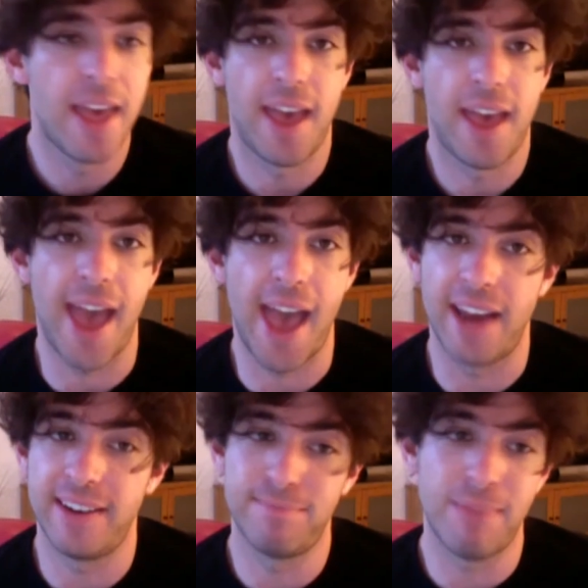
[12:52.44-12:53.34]

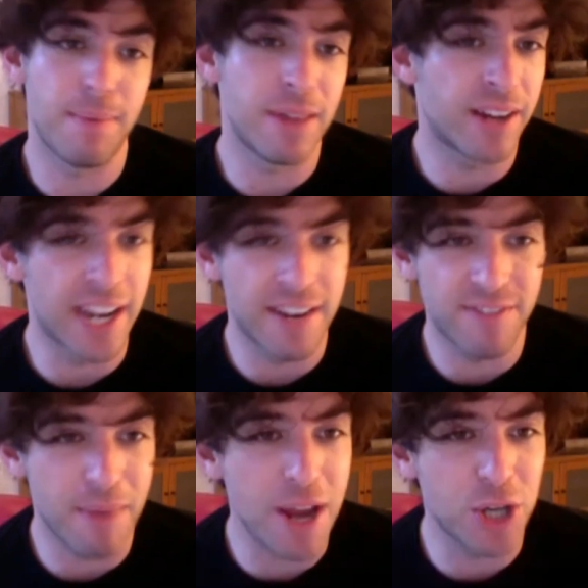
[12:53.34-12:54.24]
And maybe they're getting
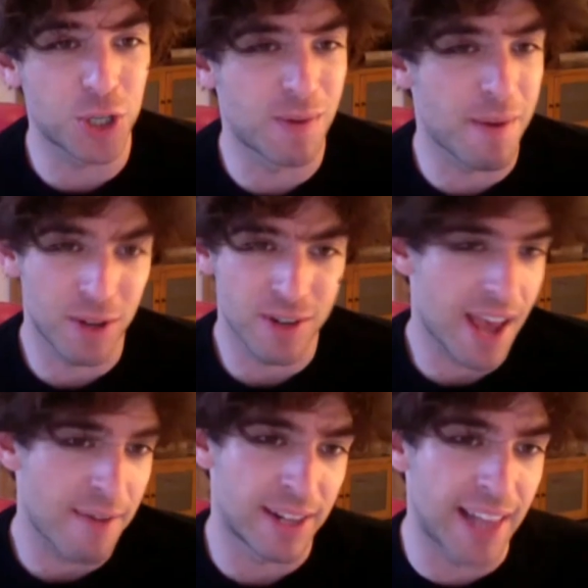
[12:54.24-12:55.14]
information, or maybe they're just
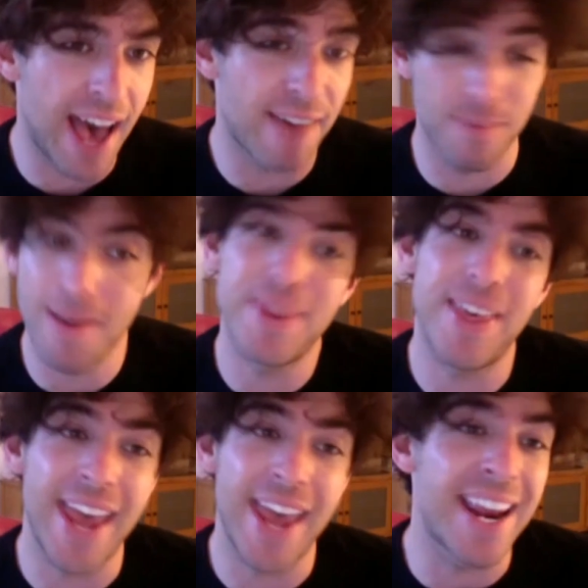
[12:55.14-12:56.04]
having a laugh, or maybe
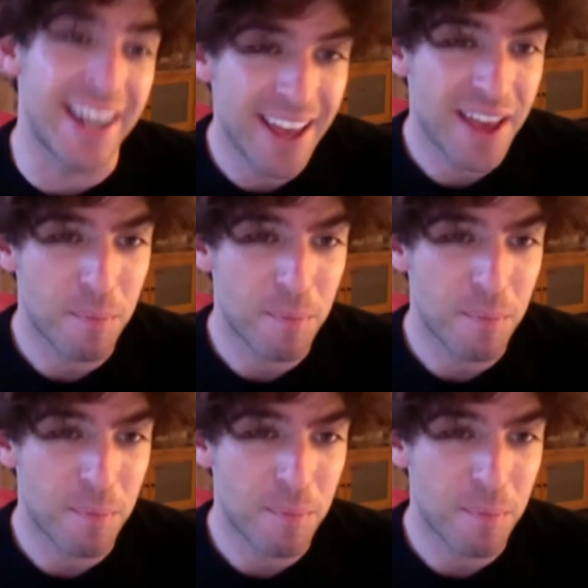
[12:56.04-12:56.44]
they hate it.